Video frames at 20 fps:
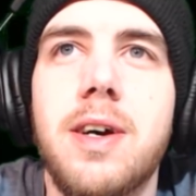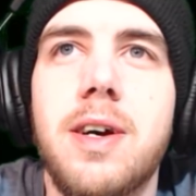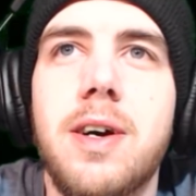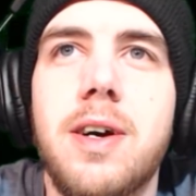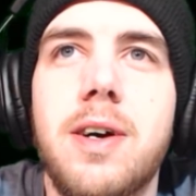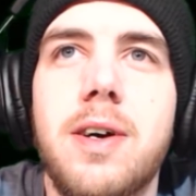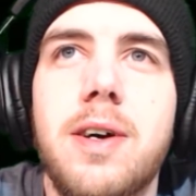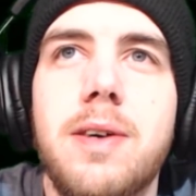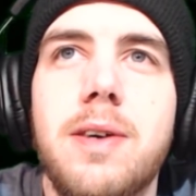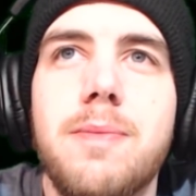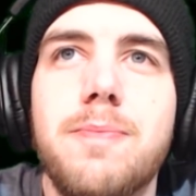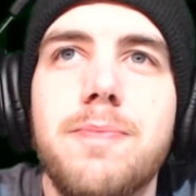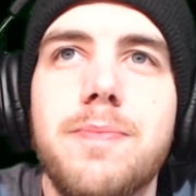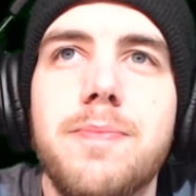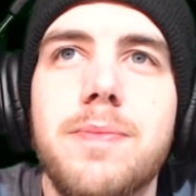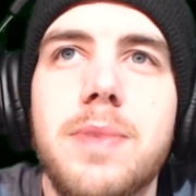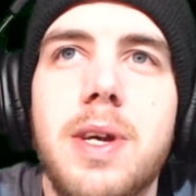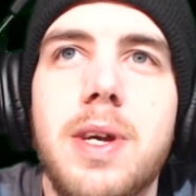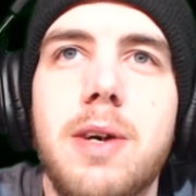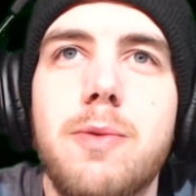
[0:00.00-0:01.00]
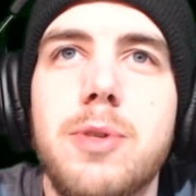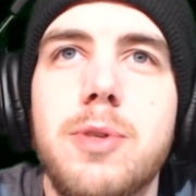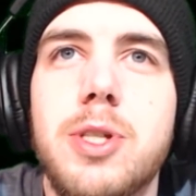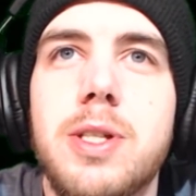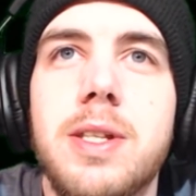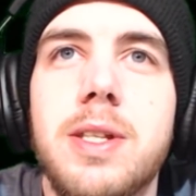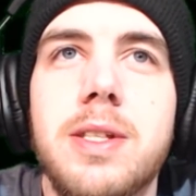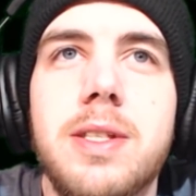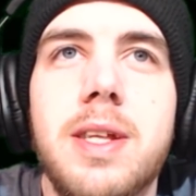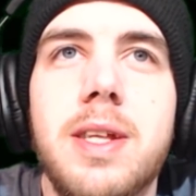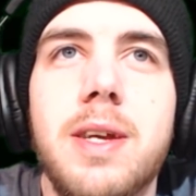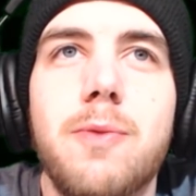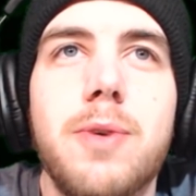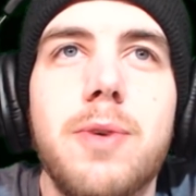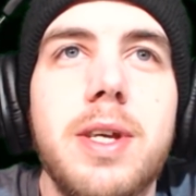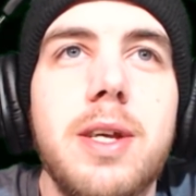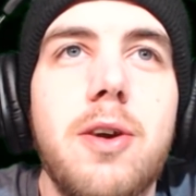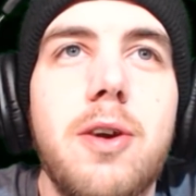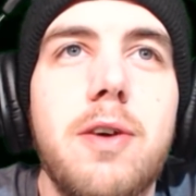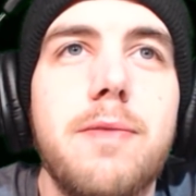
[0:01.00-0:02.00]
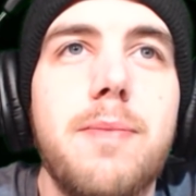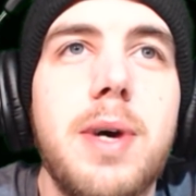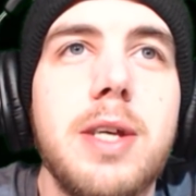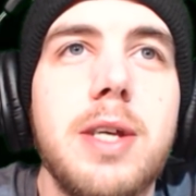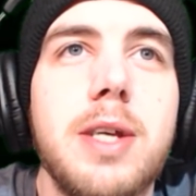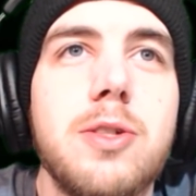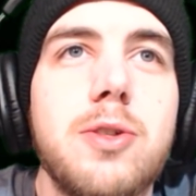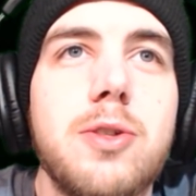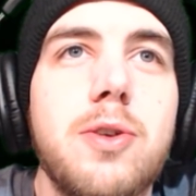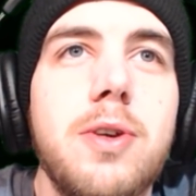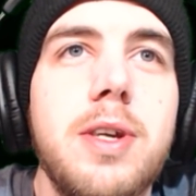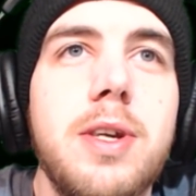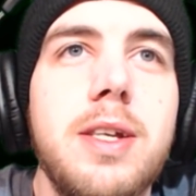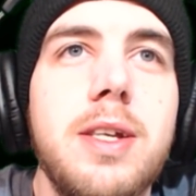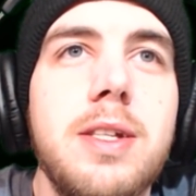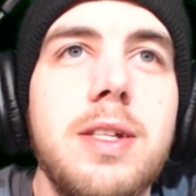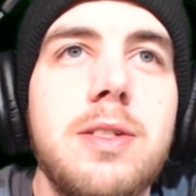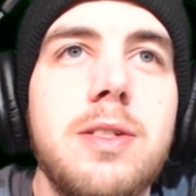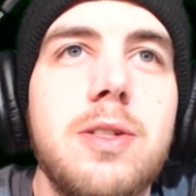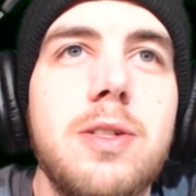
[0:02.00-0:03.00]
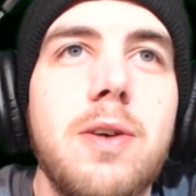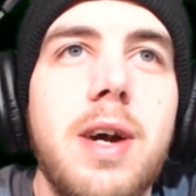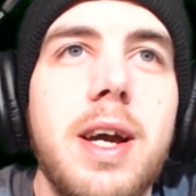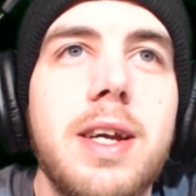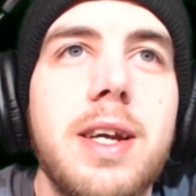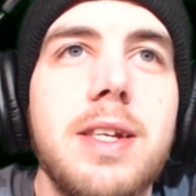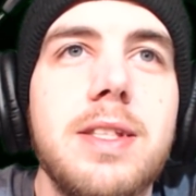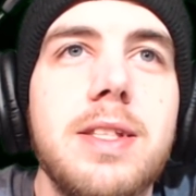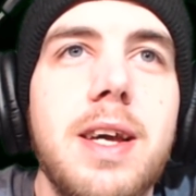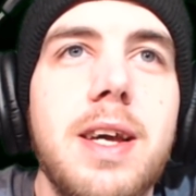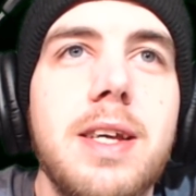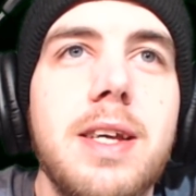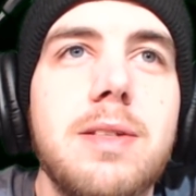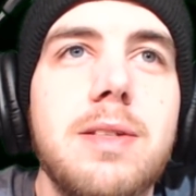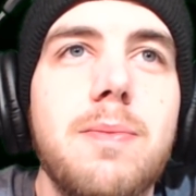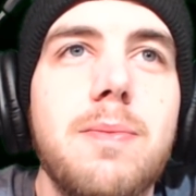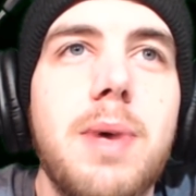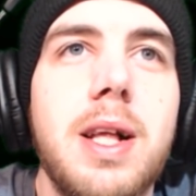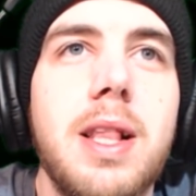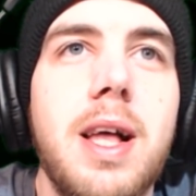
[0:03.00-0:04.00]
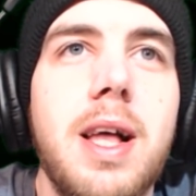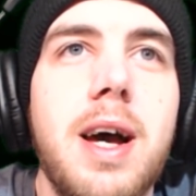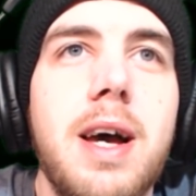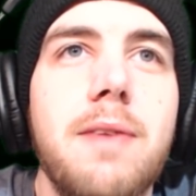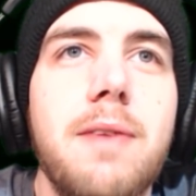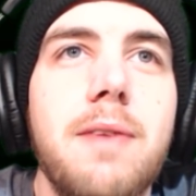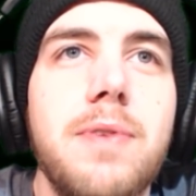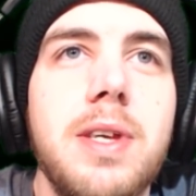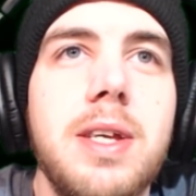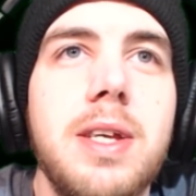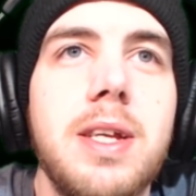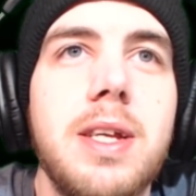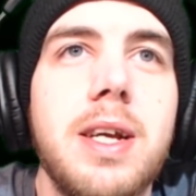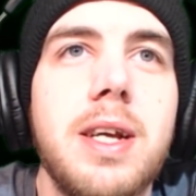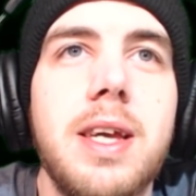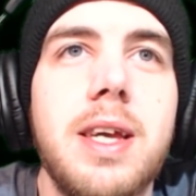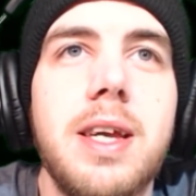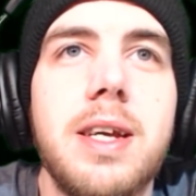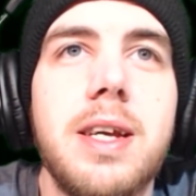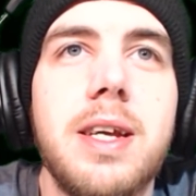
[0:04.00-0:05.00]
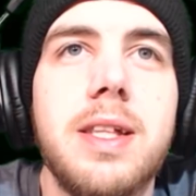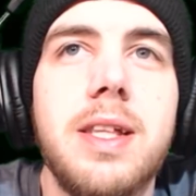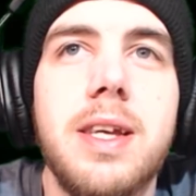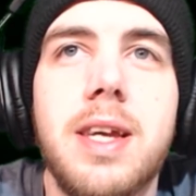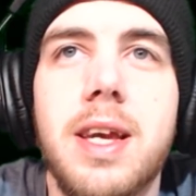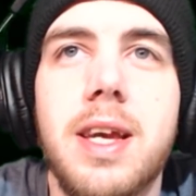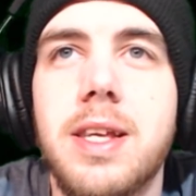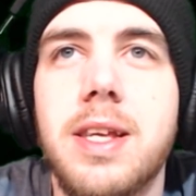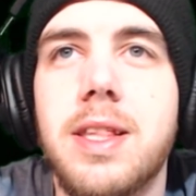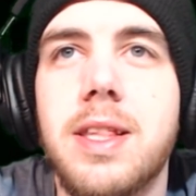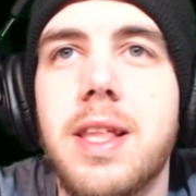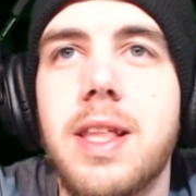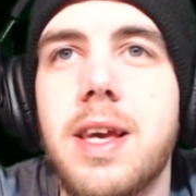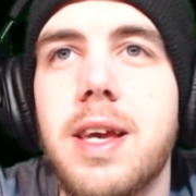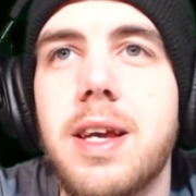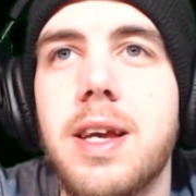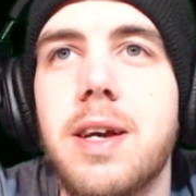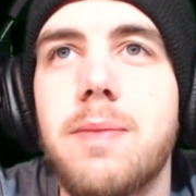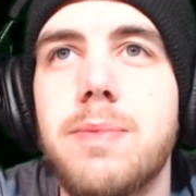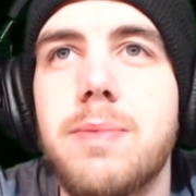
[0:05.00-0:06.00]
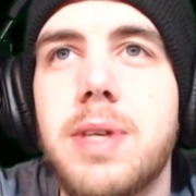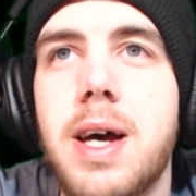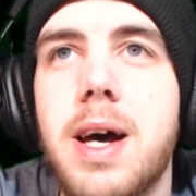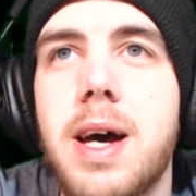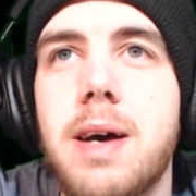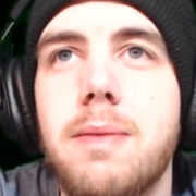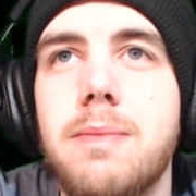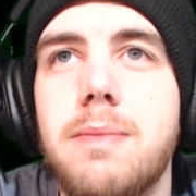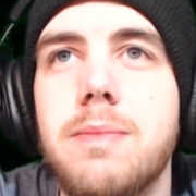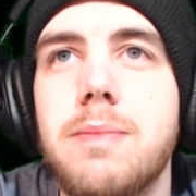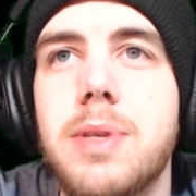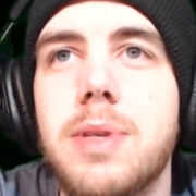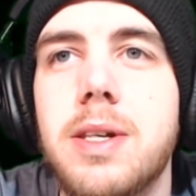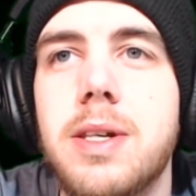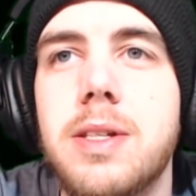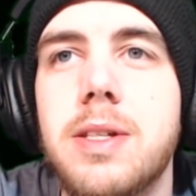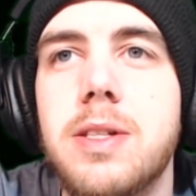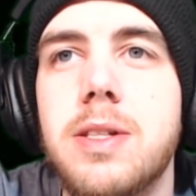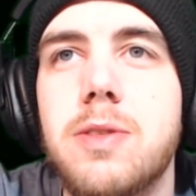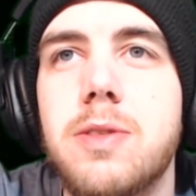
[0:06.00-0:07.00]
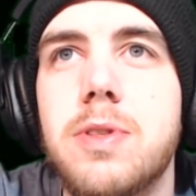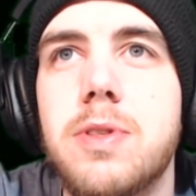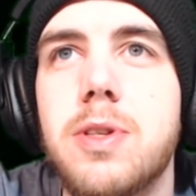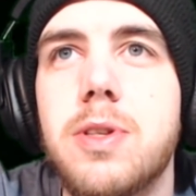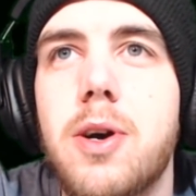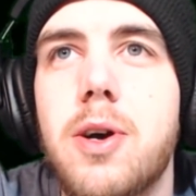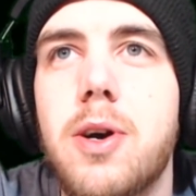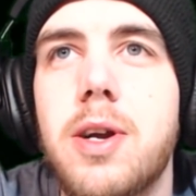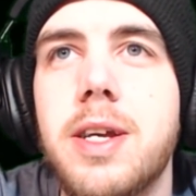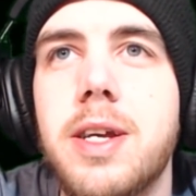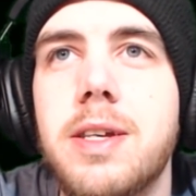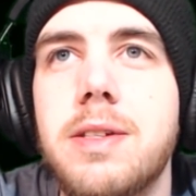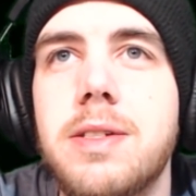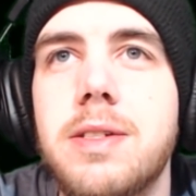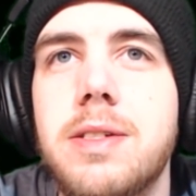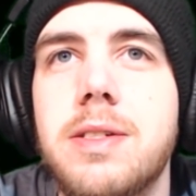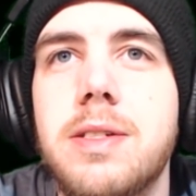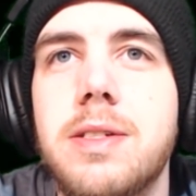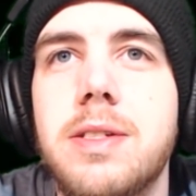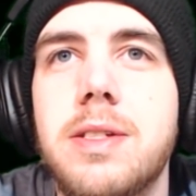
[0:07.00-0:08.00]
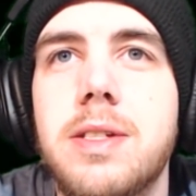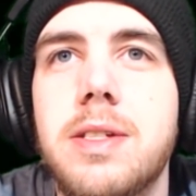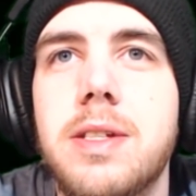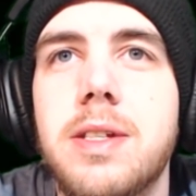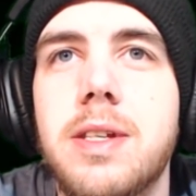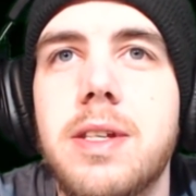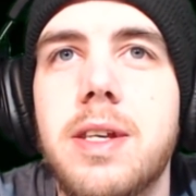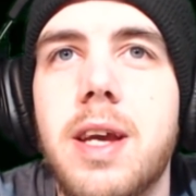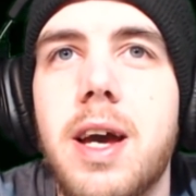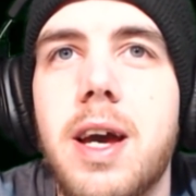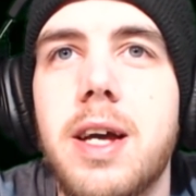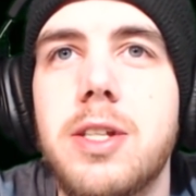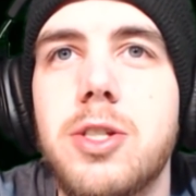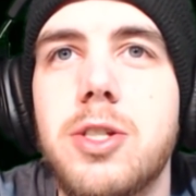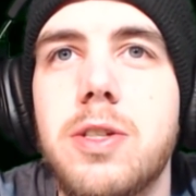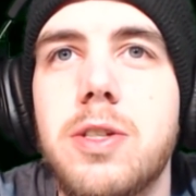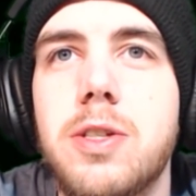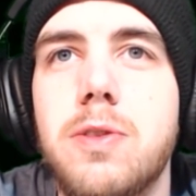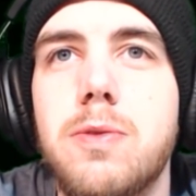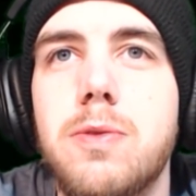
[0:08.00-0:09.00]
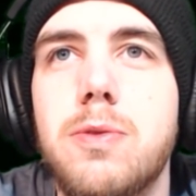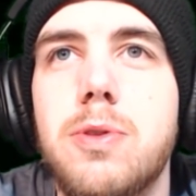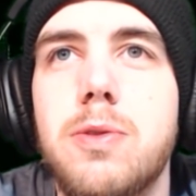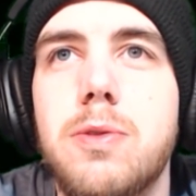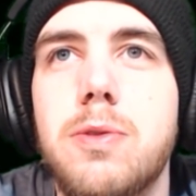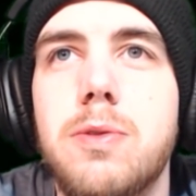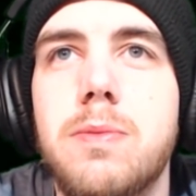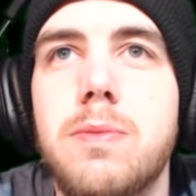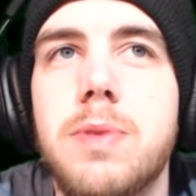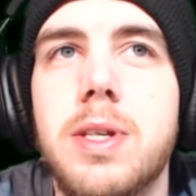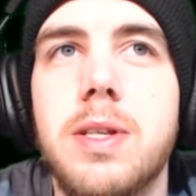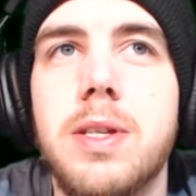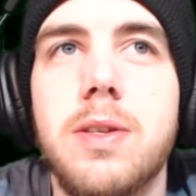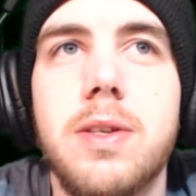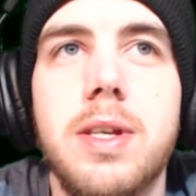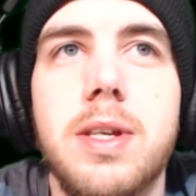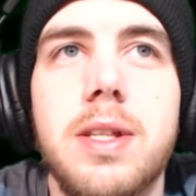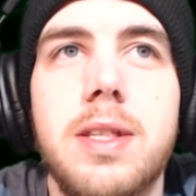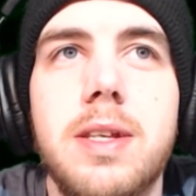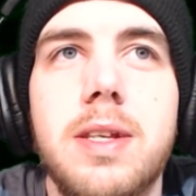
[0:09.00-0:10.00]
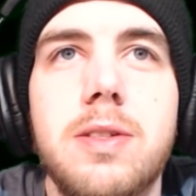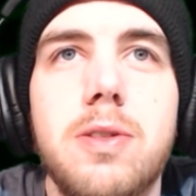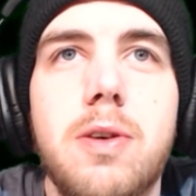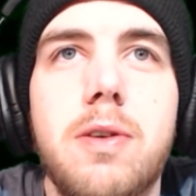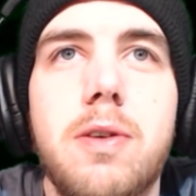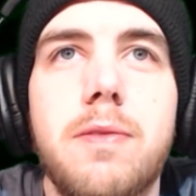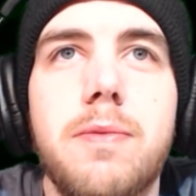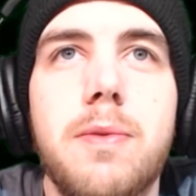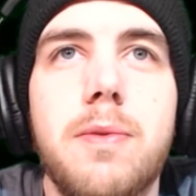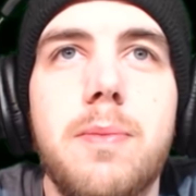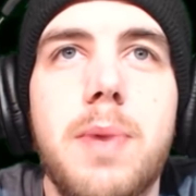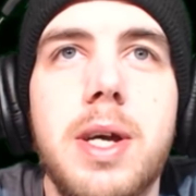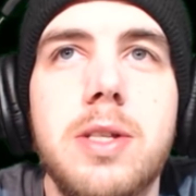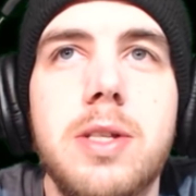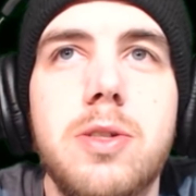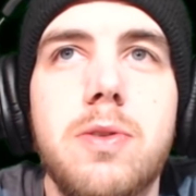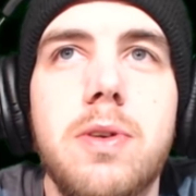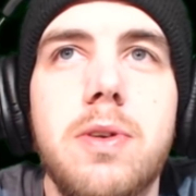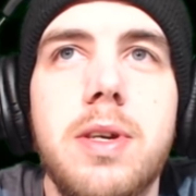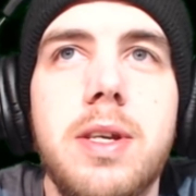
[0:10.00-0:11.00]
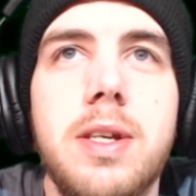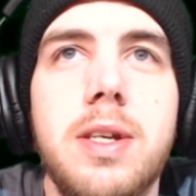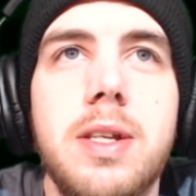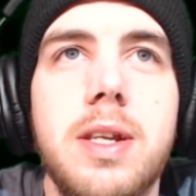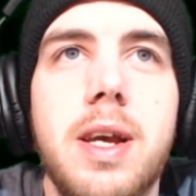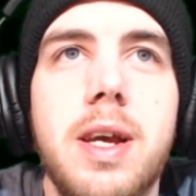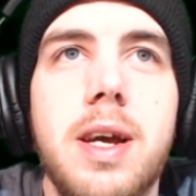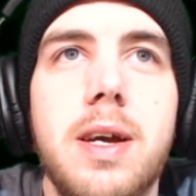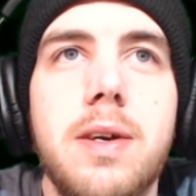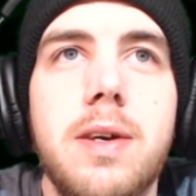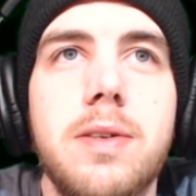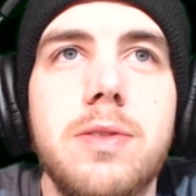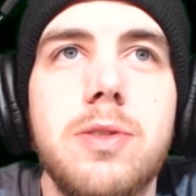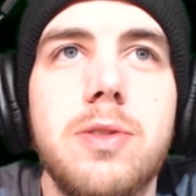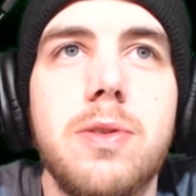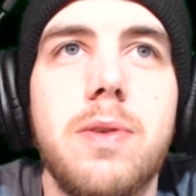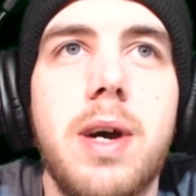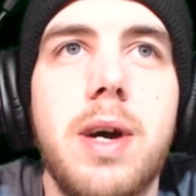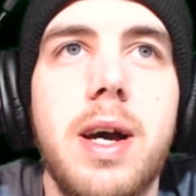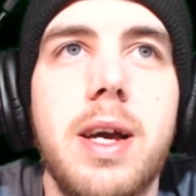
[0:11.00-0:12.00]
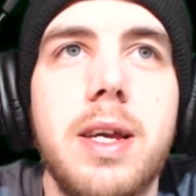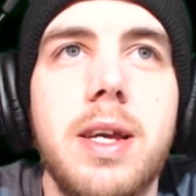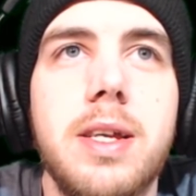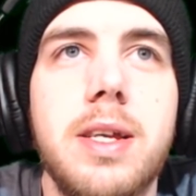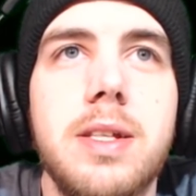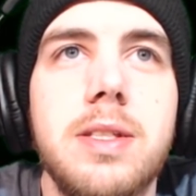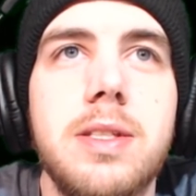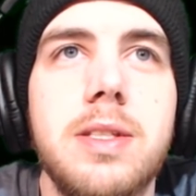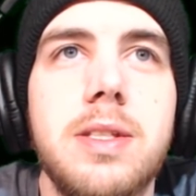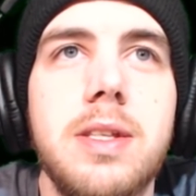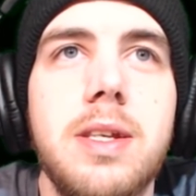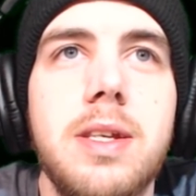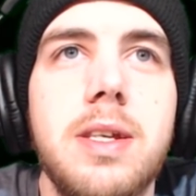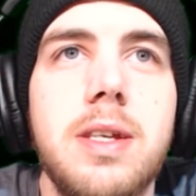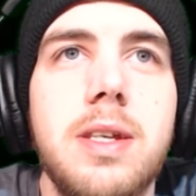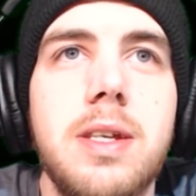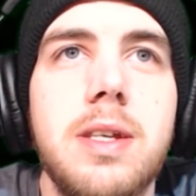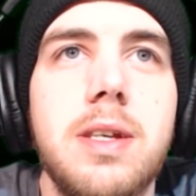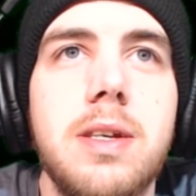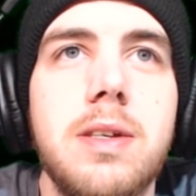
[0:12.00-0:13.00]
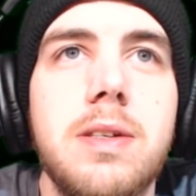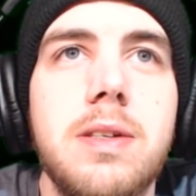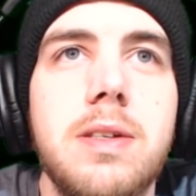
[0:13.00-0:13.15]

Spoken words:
I wish this thing would get off my screen so I could test my live feed. I can't click anything up top because it's retarded. Gotcha, YouTube. Can you get this off of my screen now so I can see?